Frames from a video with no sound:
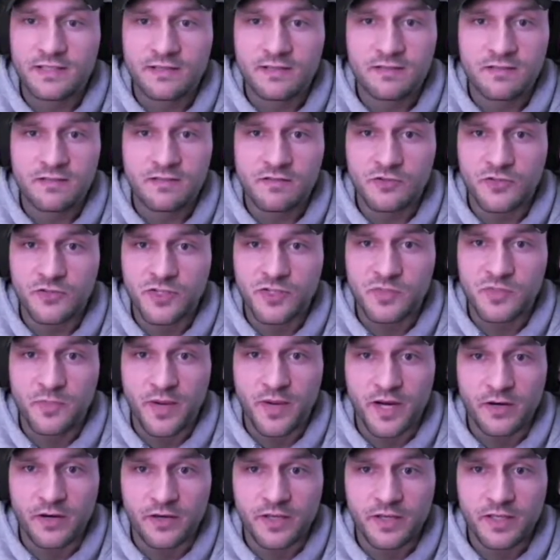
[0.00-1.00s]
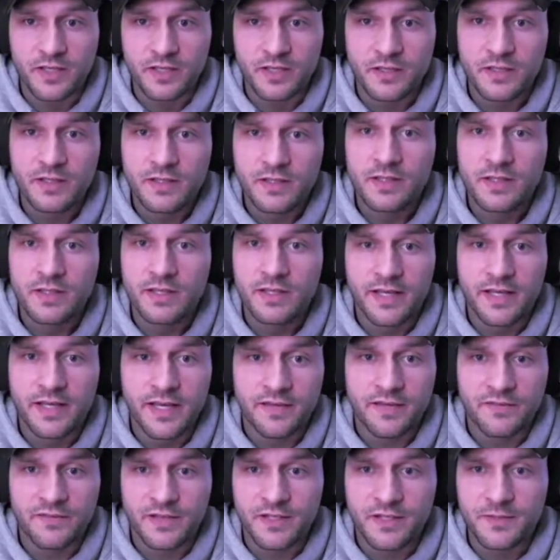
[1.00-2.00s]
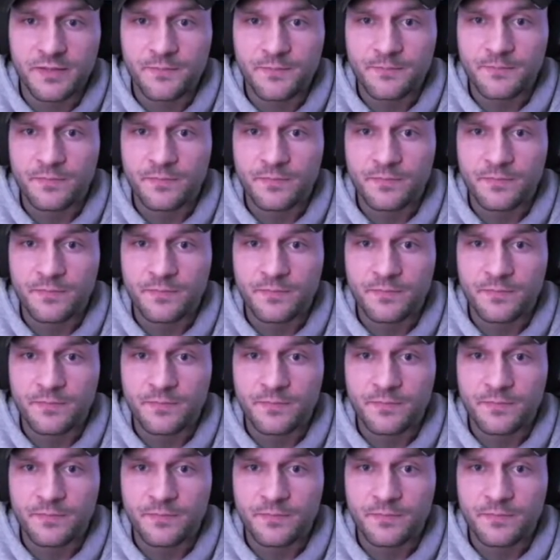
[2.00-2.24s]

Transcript: So just parry, heavy,